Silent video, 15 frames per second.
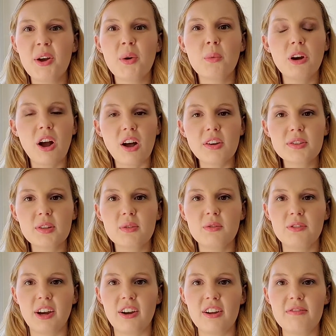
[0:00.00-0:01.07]
We're also
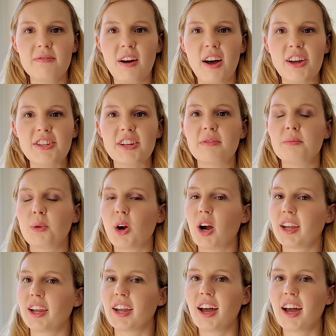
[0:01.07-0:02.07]
very fond of Moroccan